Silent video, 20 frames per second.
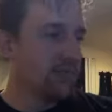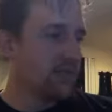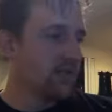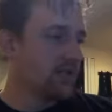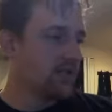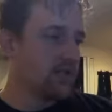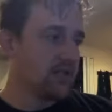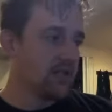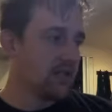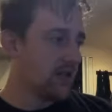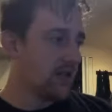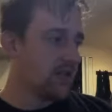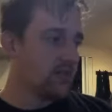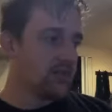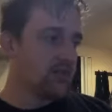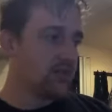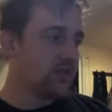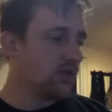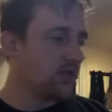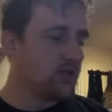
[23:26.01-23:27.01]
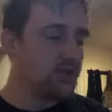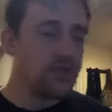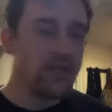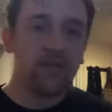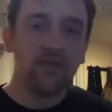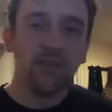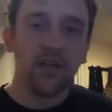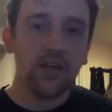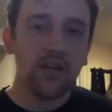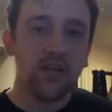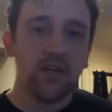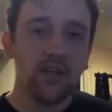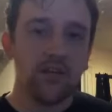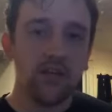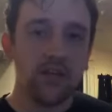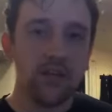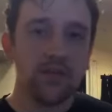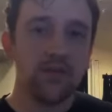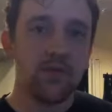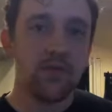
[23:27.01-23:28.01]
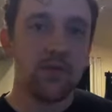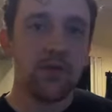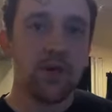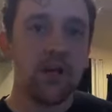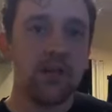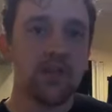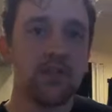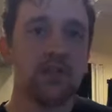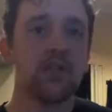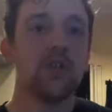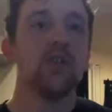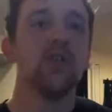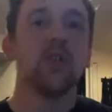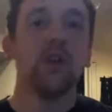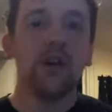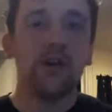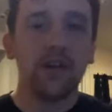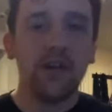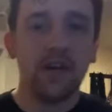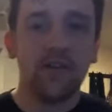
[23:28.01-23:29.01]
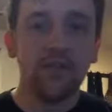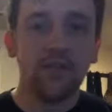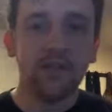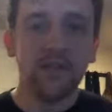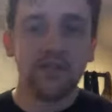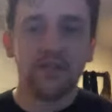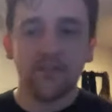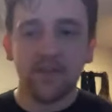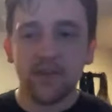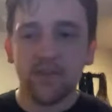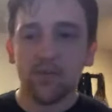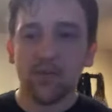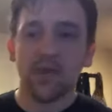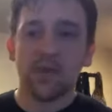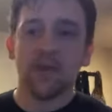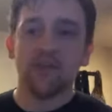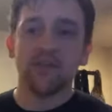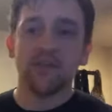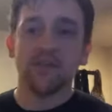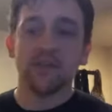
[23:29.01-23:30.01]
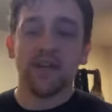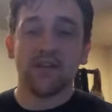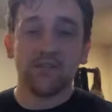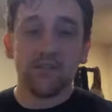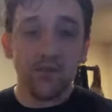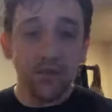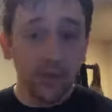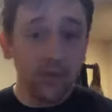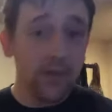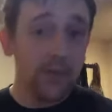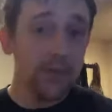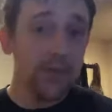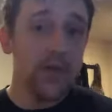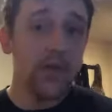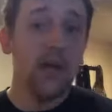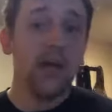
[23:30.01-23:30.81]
This and I was a huge advocate of this for a while. So you know how Calvinists, the five point Calvinists, have tulip.